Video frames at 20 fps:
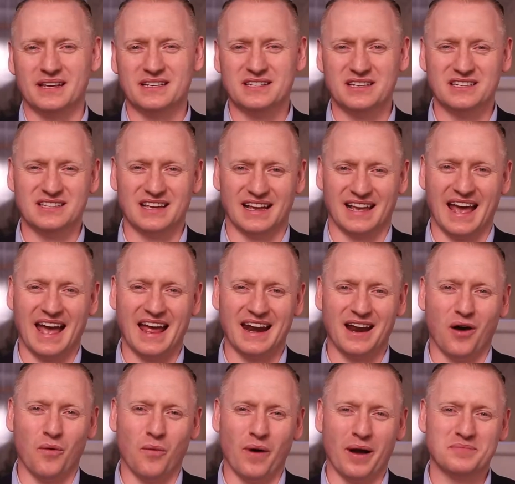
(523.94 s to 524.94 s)
this is again
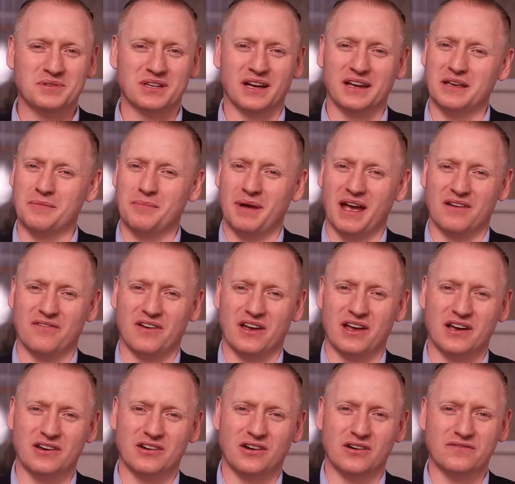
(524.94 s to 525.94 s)
a website you may have
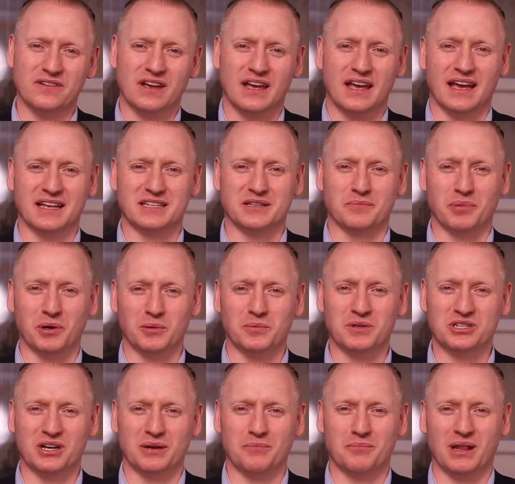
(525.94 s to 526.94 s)
heard of. It's a
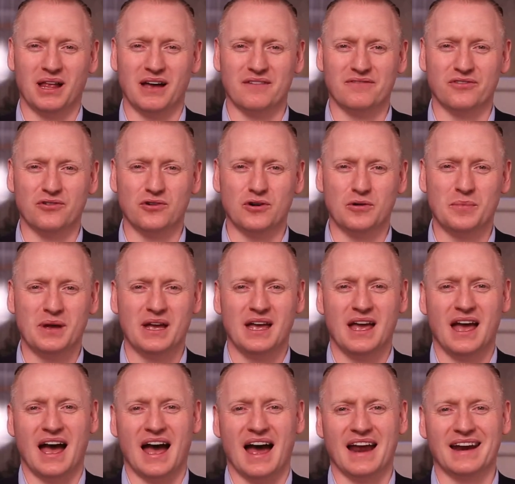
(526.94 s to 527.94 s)
publishing platform,
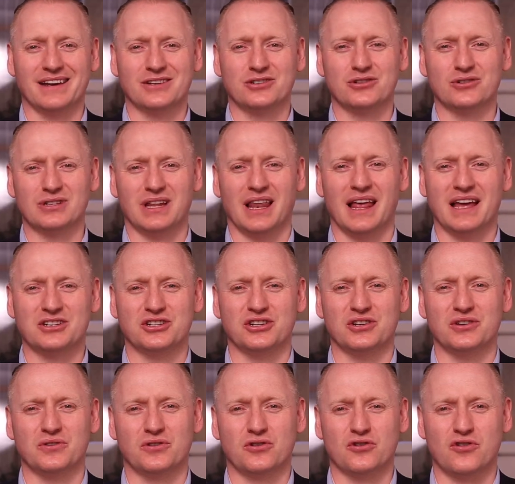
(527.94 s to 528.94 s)
and it just lets
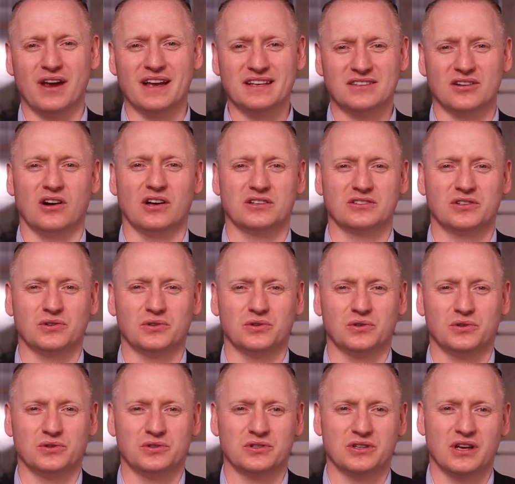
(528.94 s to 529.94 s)
you create
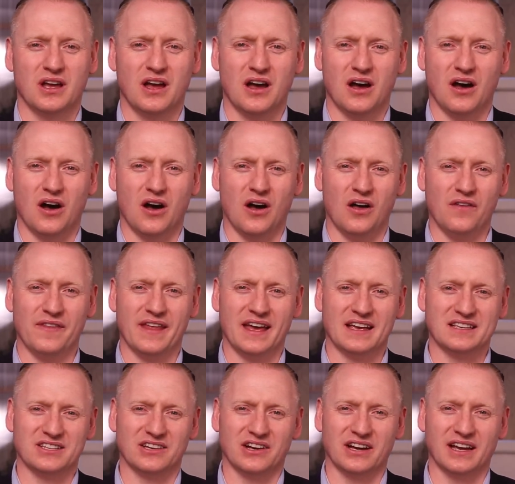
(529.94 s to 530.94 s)
articles on their
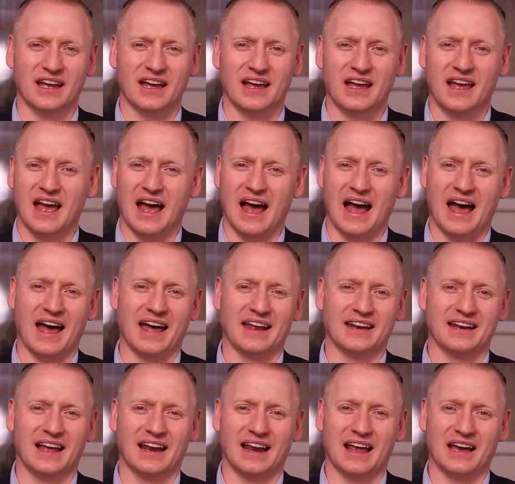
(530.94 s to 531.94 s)
site and
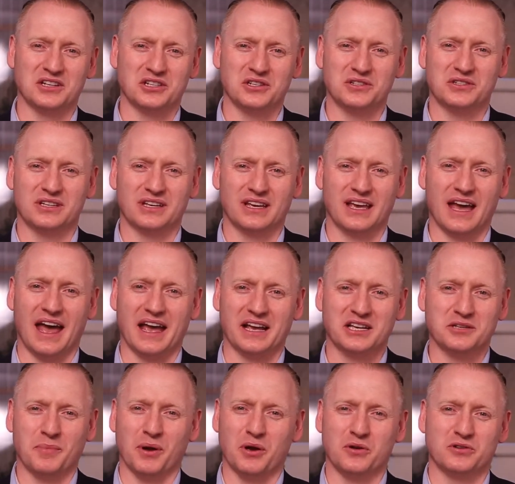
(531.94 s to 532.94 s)
allows you to get
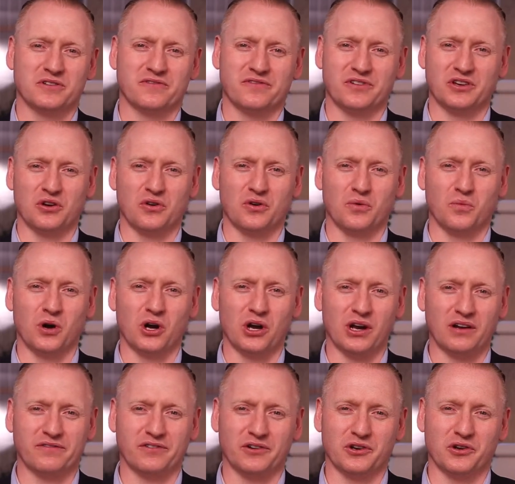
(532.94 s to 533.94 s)
exposure for your work,
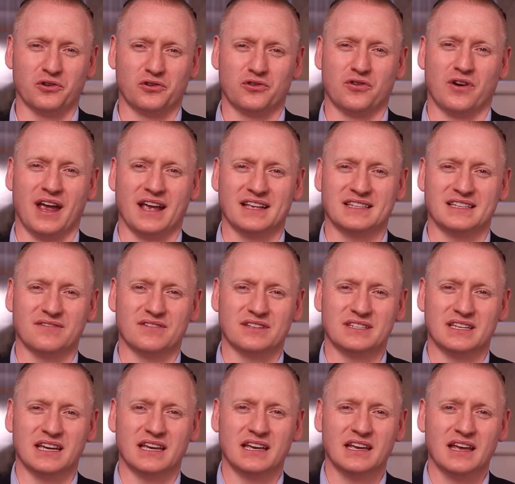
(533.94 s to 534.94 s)
for your
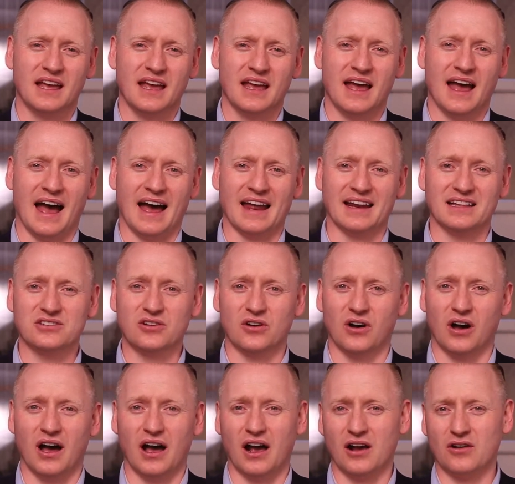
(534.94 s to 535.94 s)
creativity. And it's
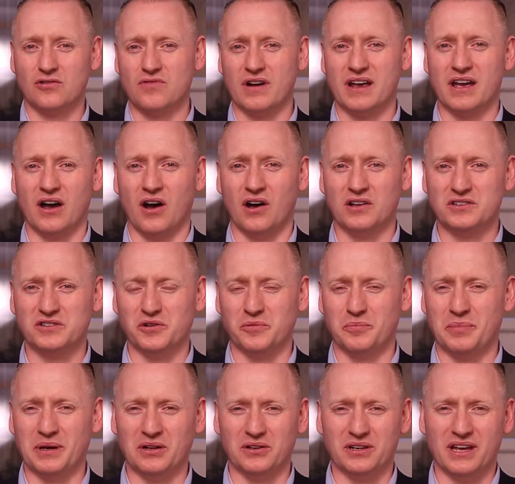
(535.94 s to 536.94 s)
got a great article
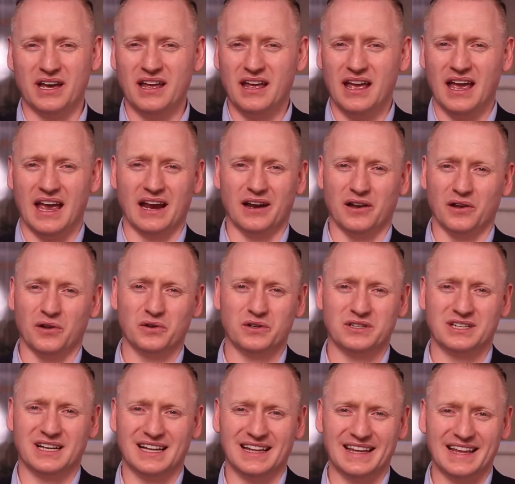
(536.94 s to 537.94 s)
builder. It looks
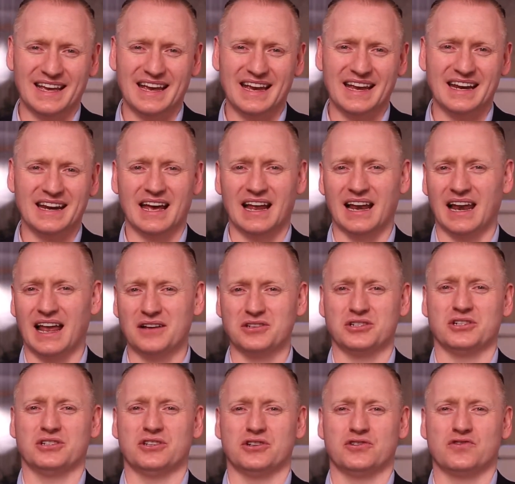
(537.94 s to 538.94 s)
clean, it allows you
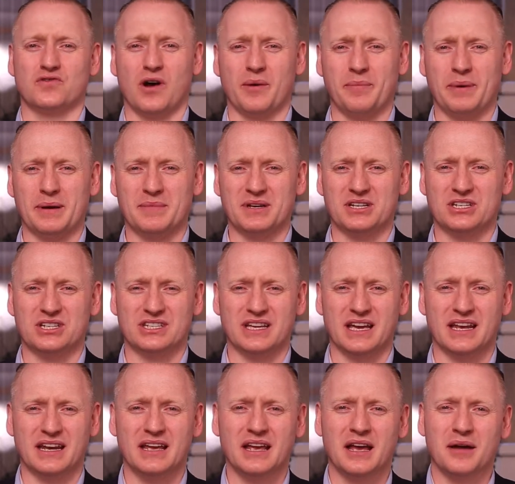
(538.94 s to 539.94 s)
to drop images
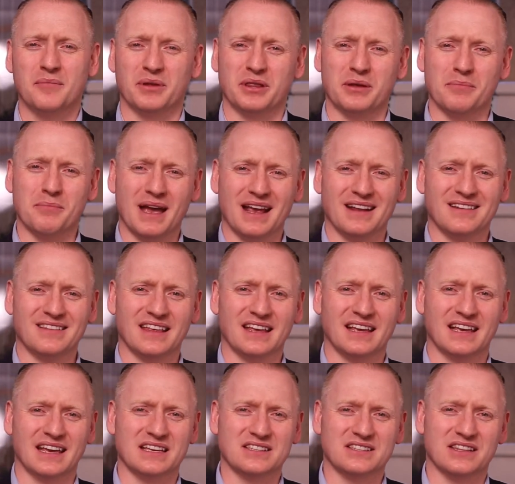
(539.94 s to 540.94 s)
in, but the main
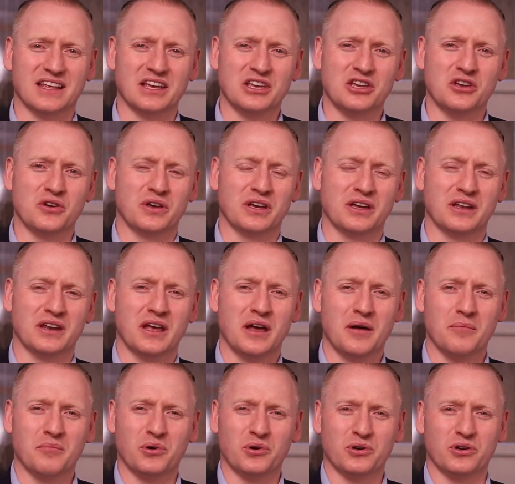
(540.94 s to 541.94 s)
thing is that you can
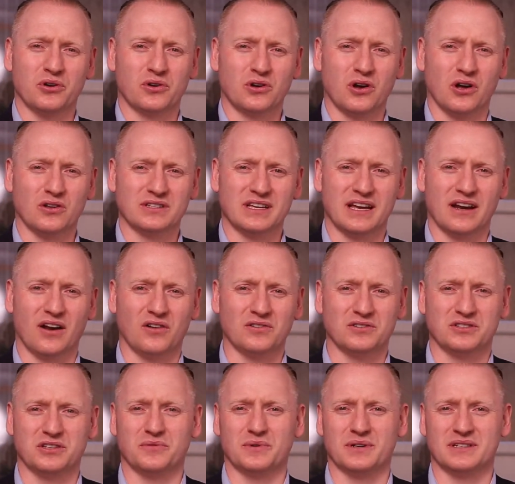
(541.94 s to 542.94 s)
put your content
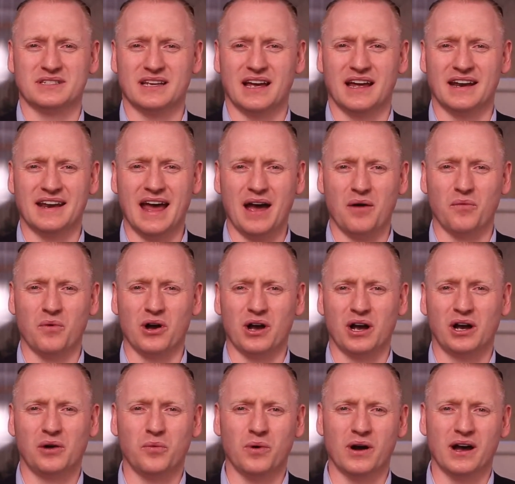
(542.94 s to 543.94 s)
onto a
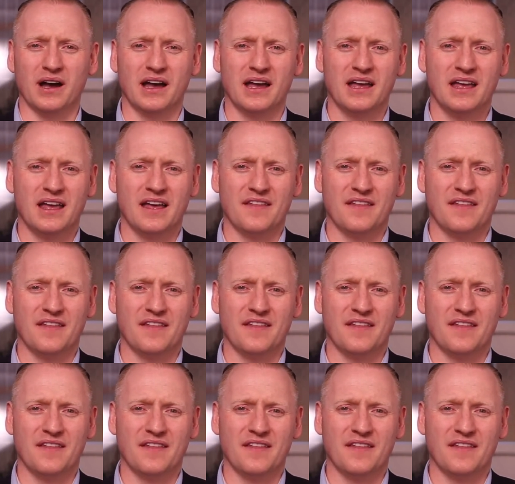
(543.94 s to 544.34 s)
network where